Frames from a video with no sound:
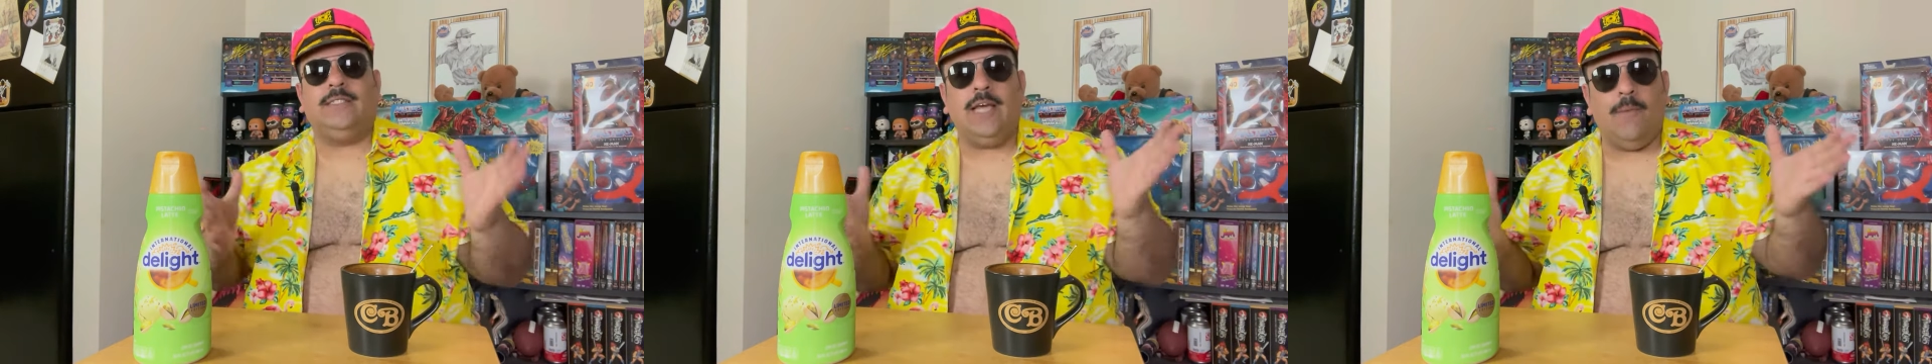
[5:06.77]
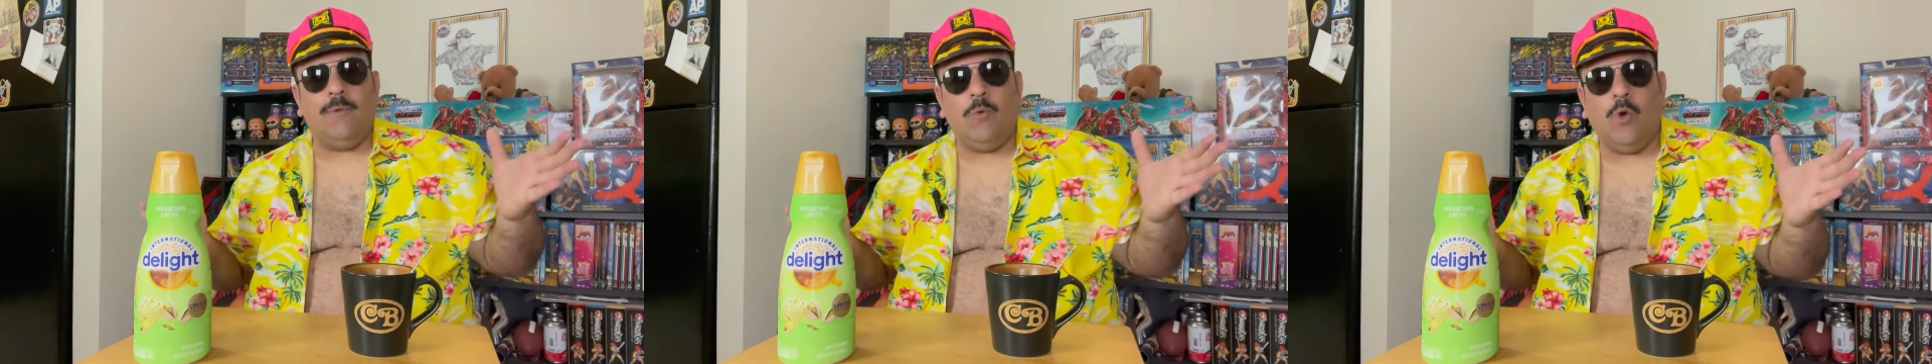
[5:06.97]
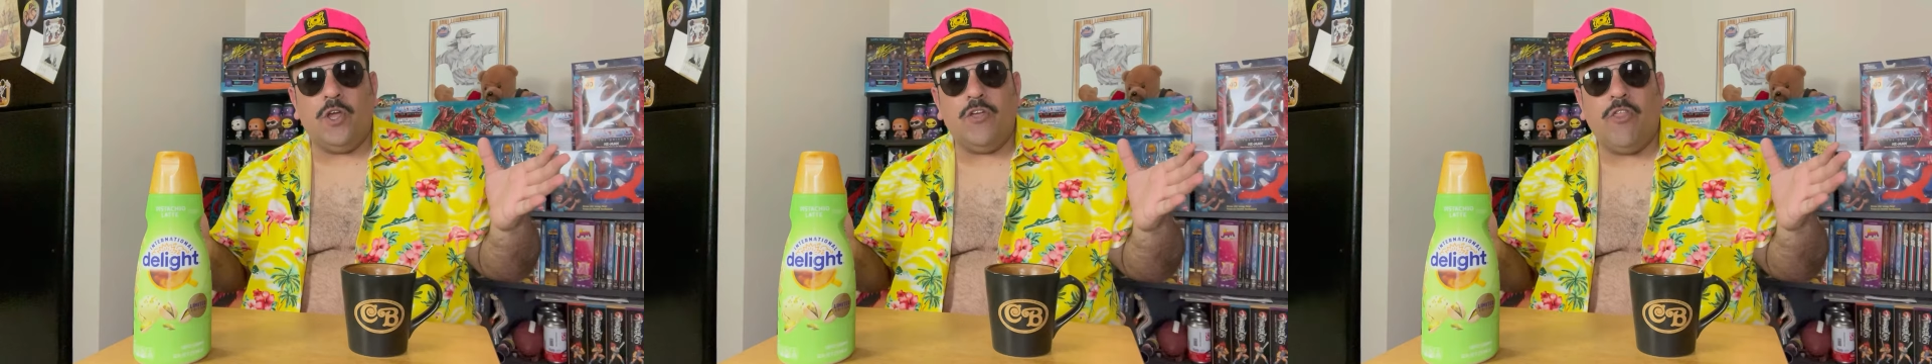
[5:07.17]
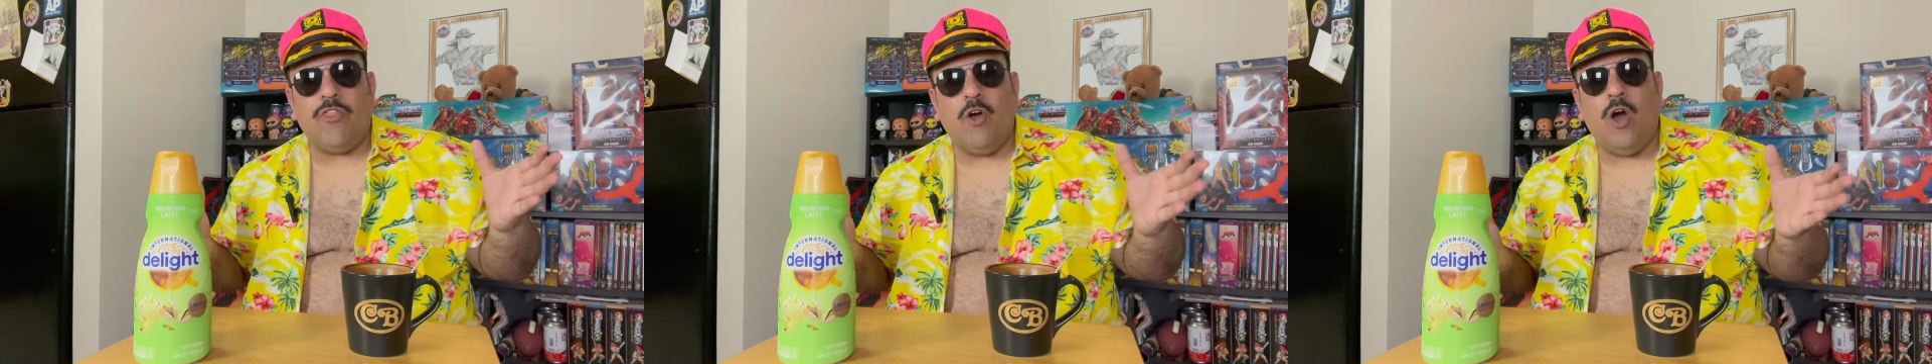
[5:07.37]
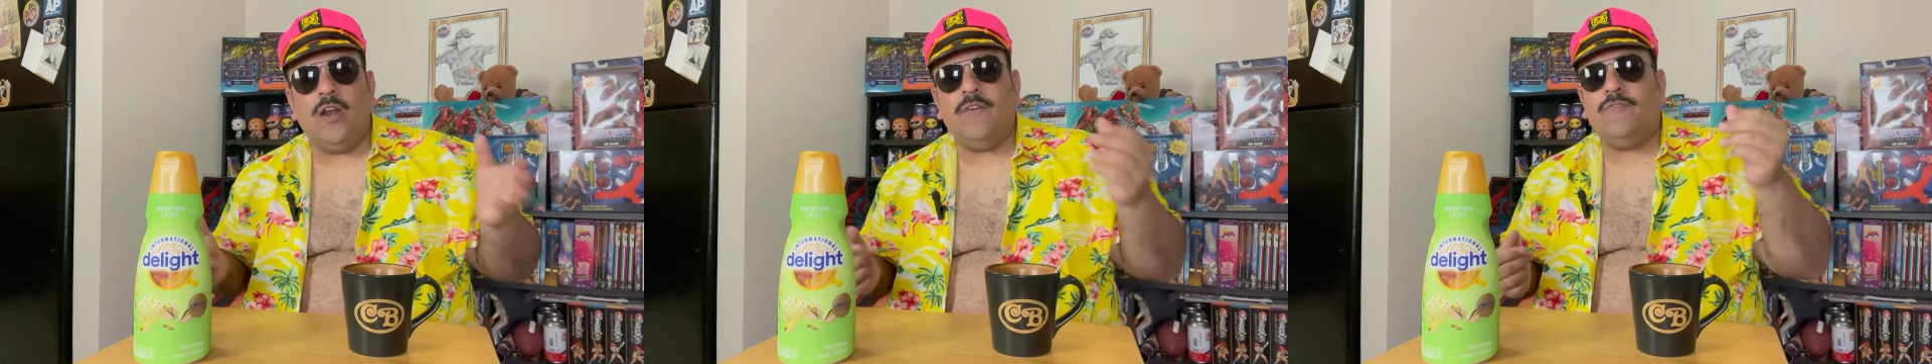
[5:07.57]
Tell me what you
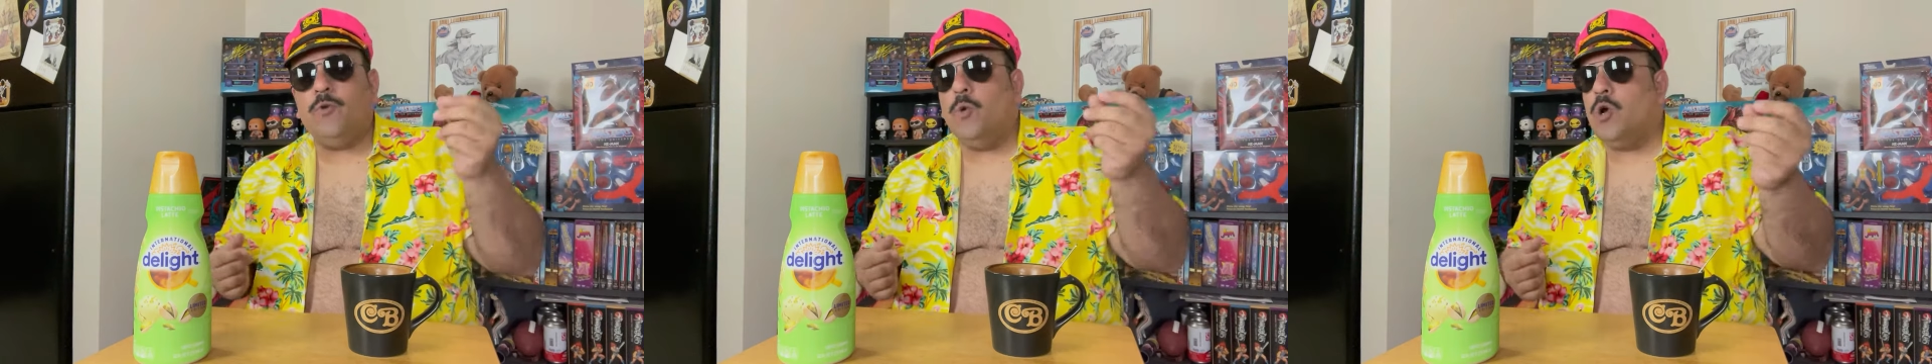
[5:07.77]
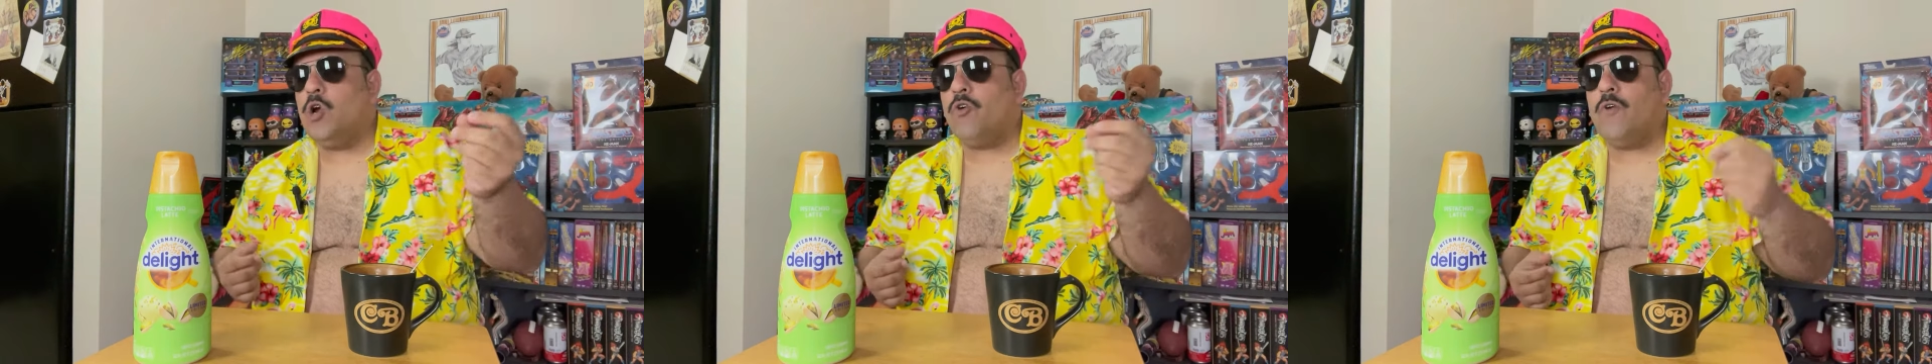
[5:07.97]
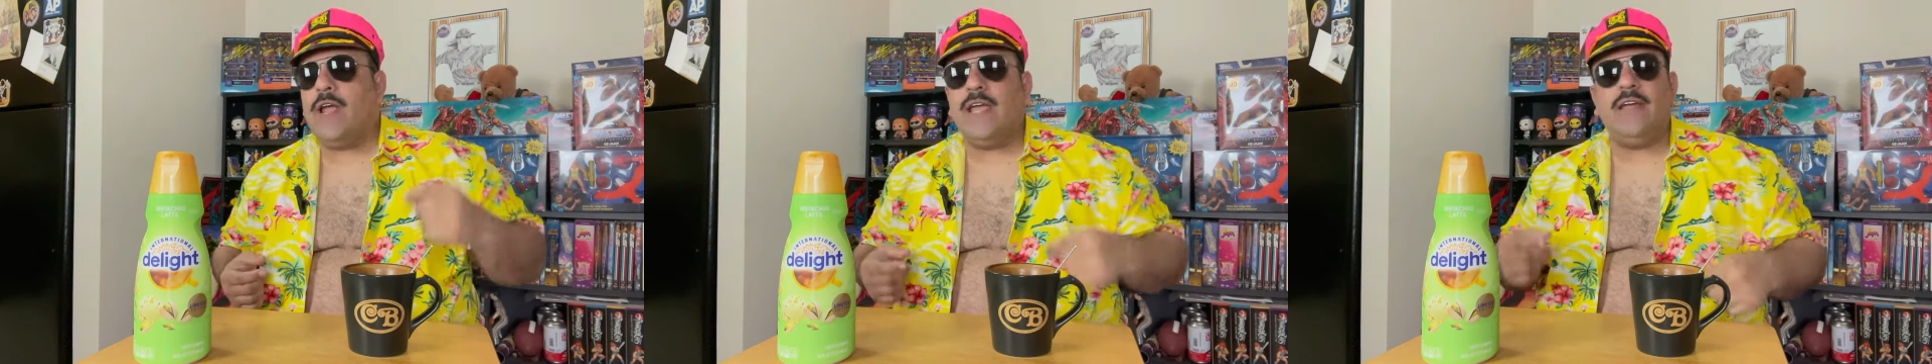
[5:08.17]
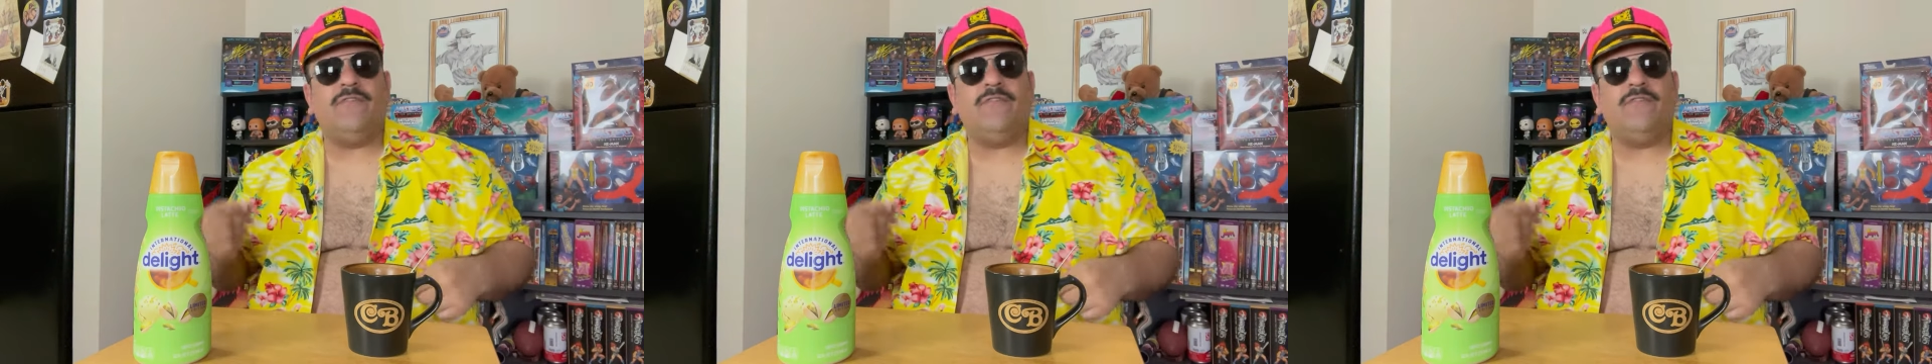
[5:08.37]
thought, if you agree,